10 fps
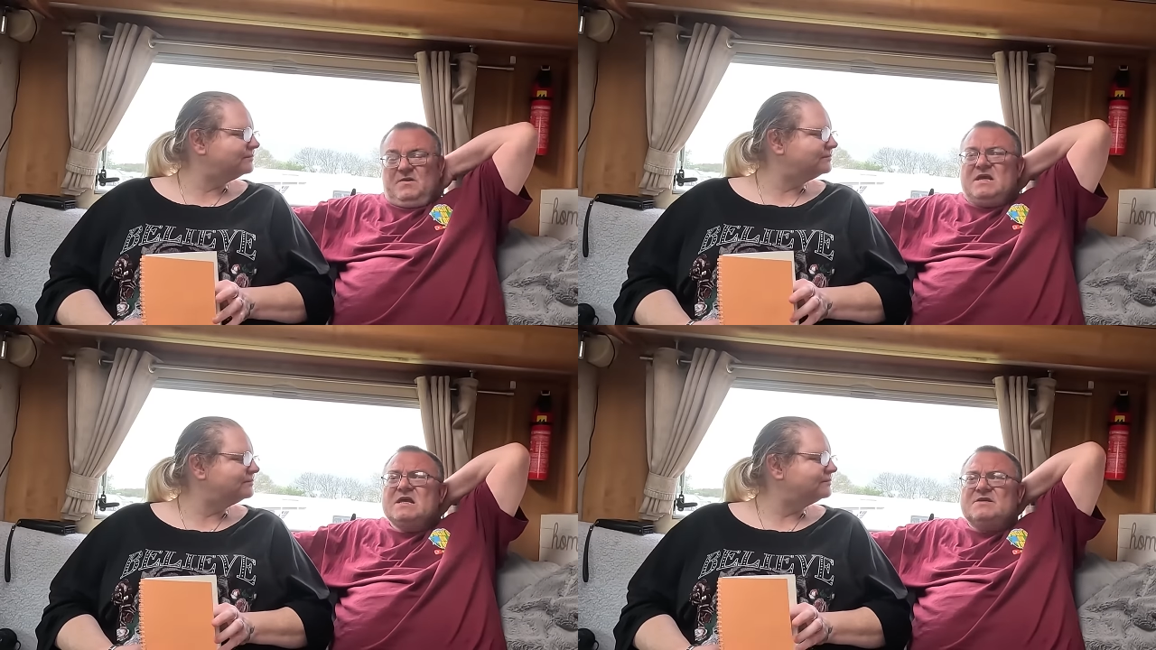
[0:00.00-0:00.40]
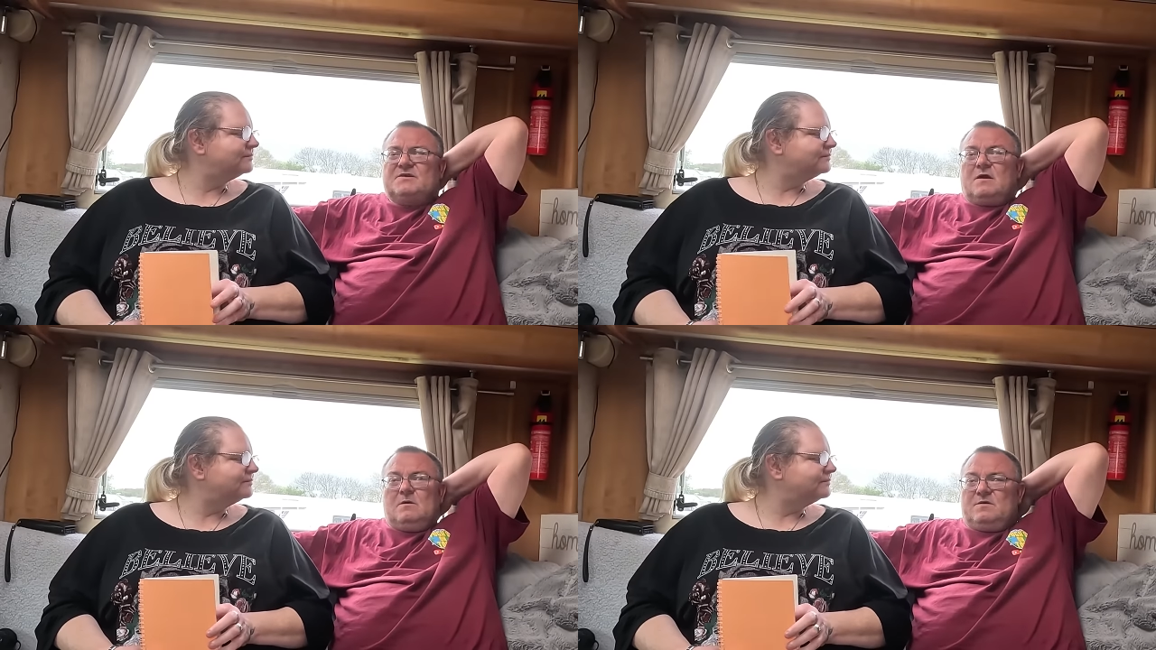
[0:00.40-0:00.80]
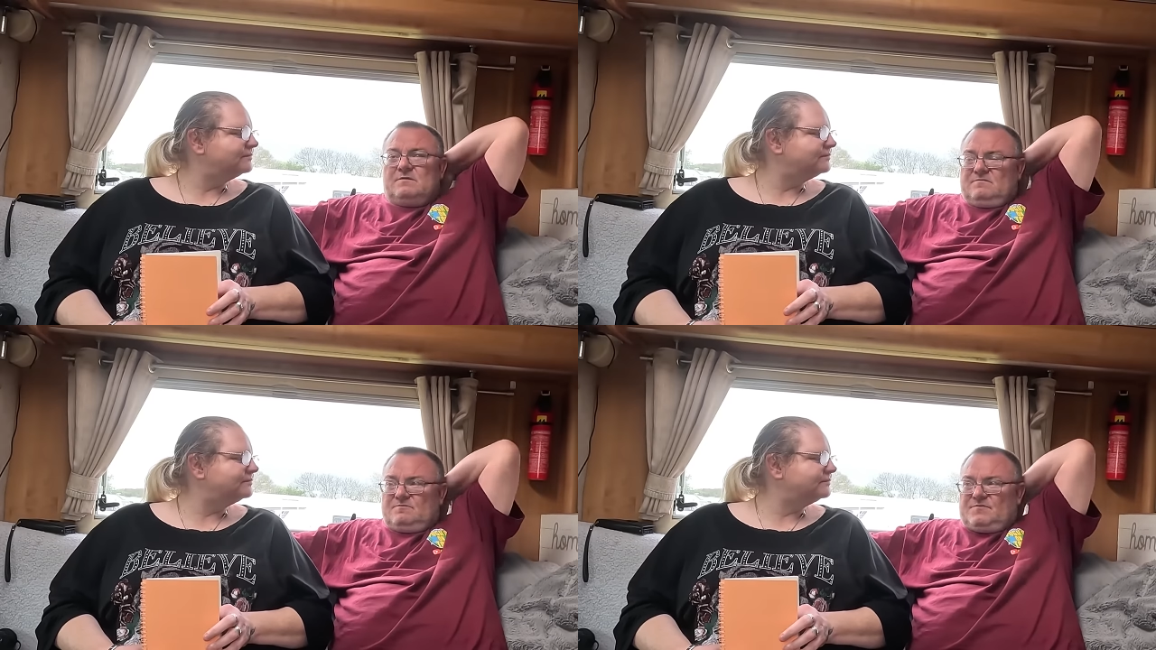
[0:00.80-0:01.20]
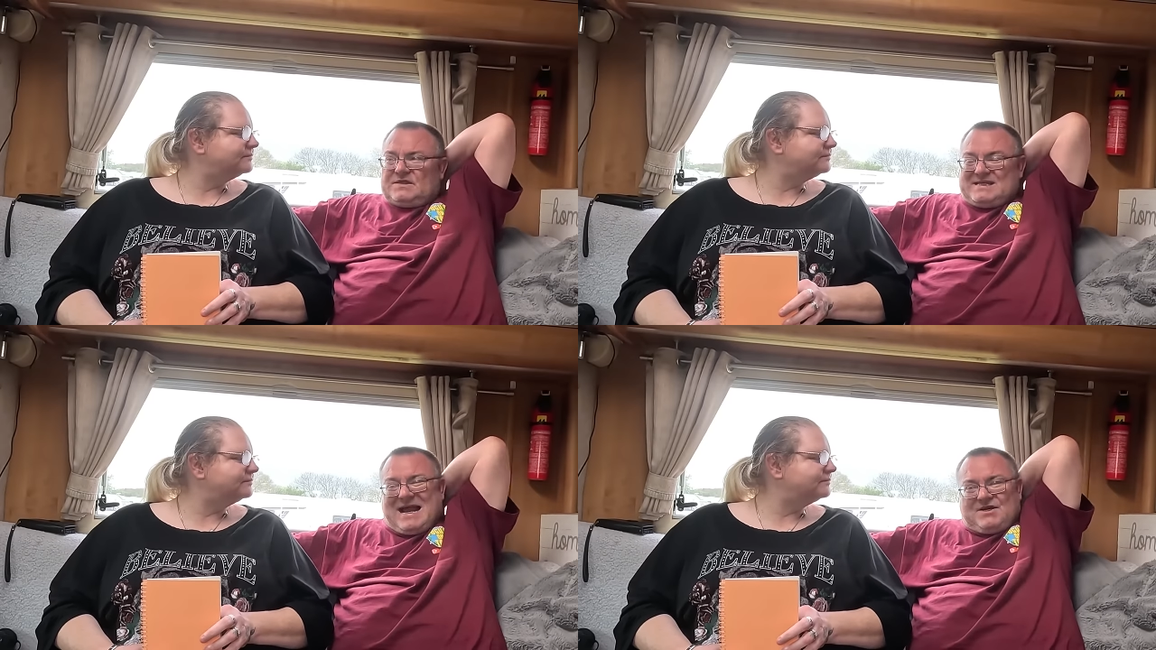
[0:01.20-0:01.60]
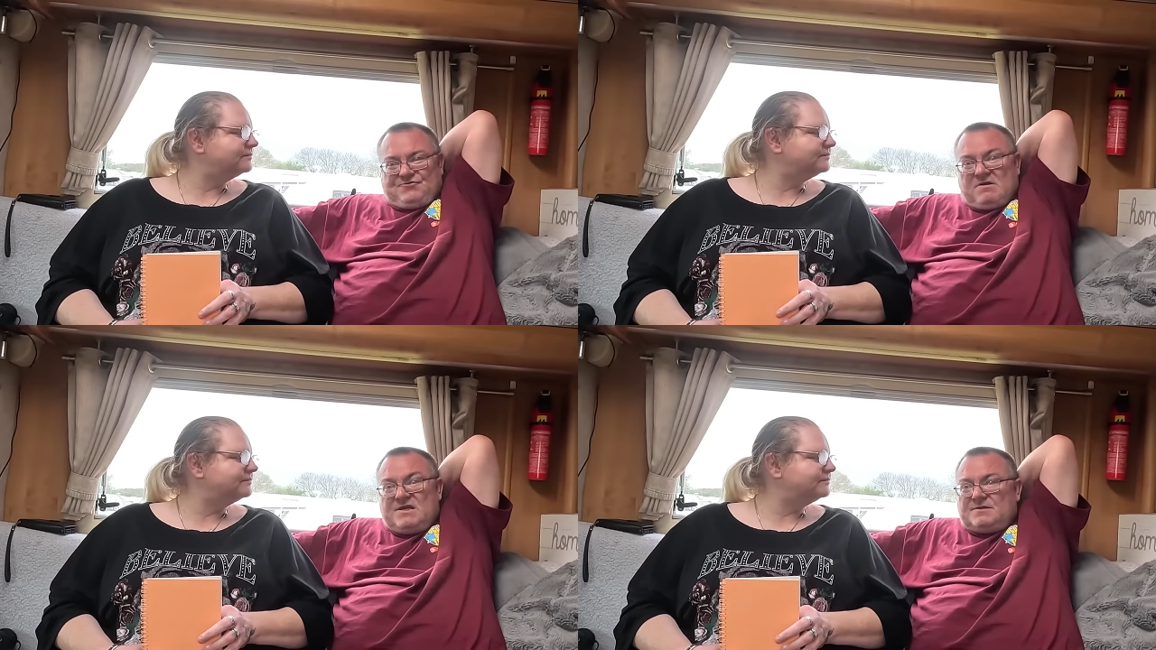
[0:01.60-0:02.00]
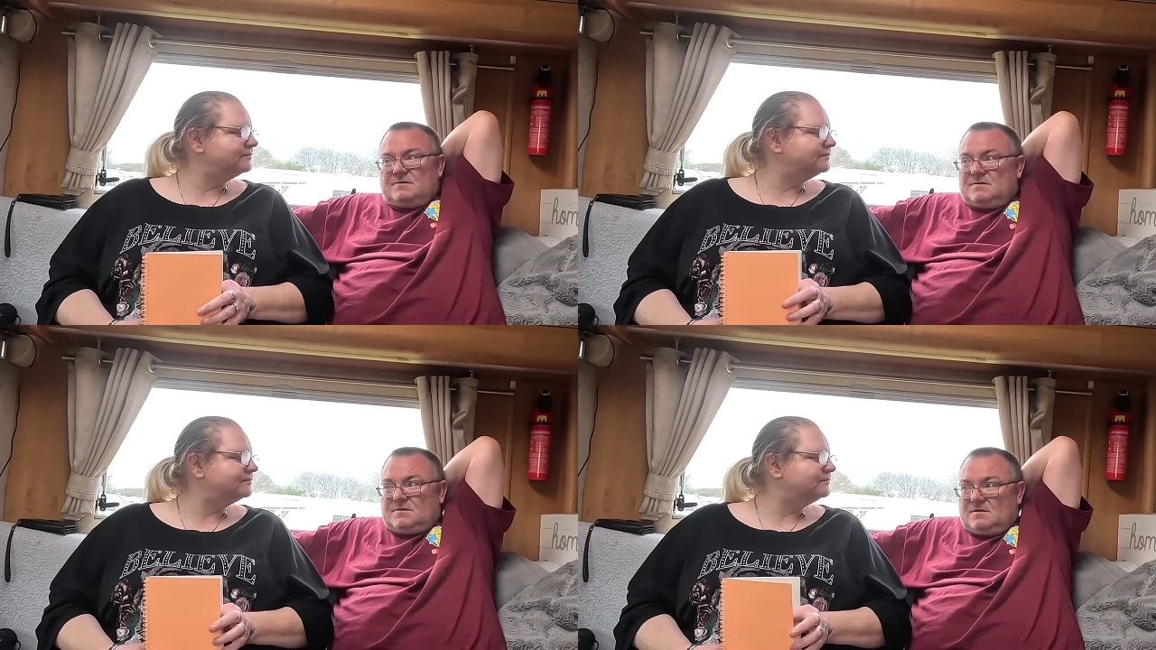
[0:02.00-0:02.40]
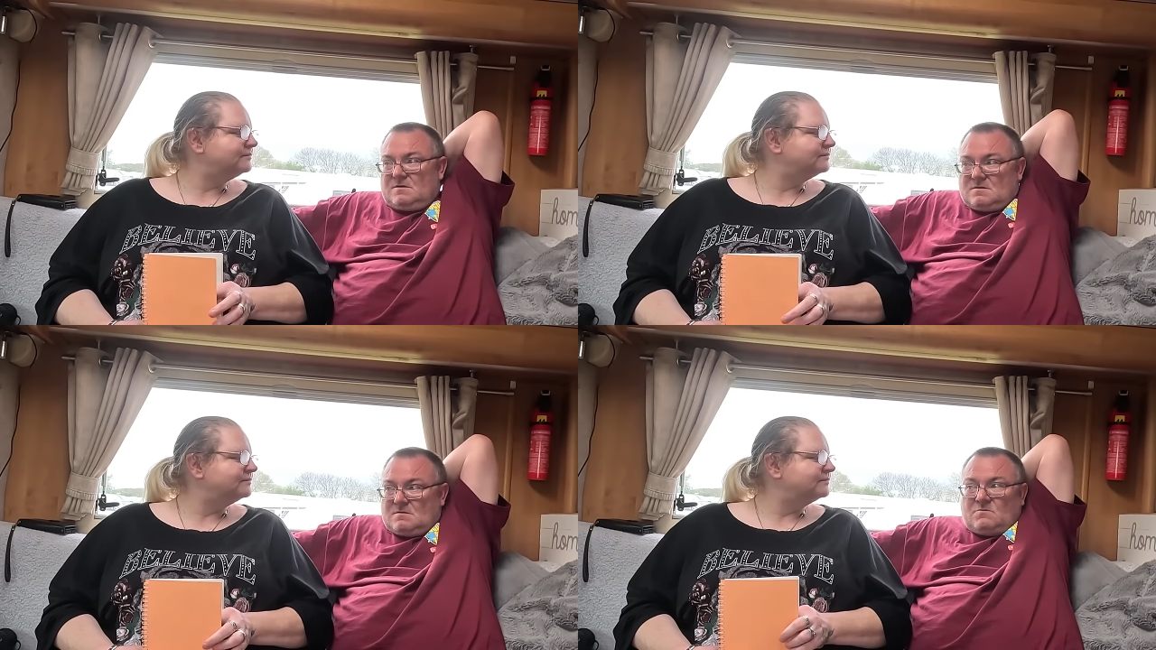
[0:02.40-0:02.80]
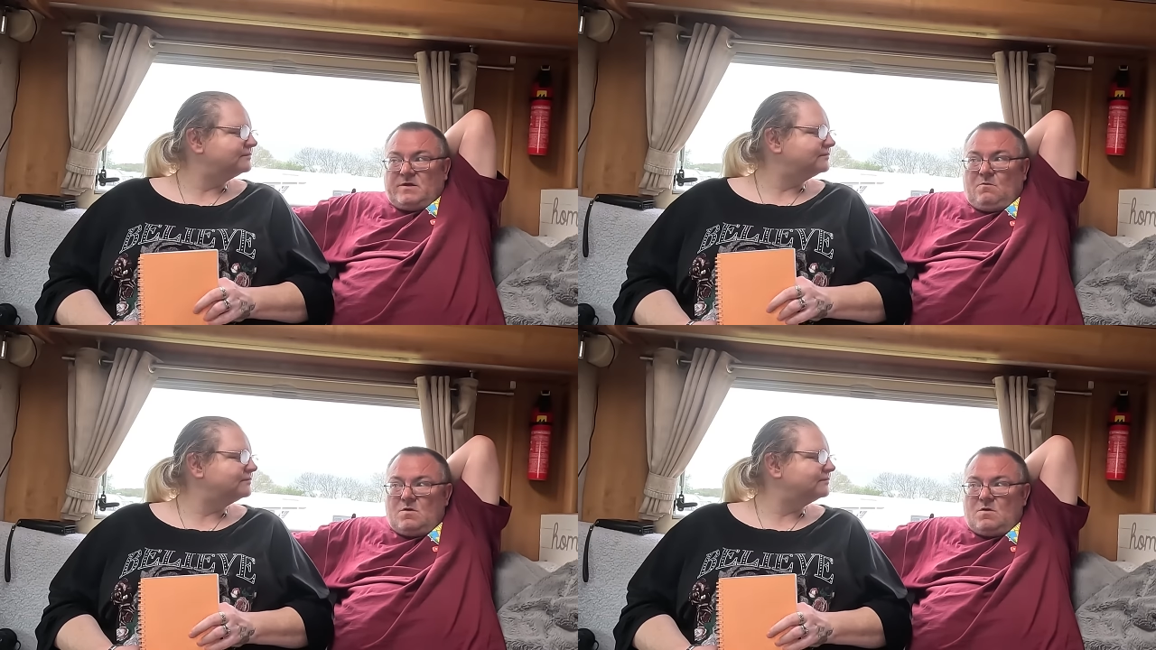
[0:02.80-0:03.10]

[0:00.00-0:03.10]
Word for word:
Speaker 1: years ago. It for tax reasons. When you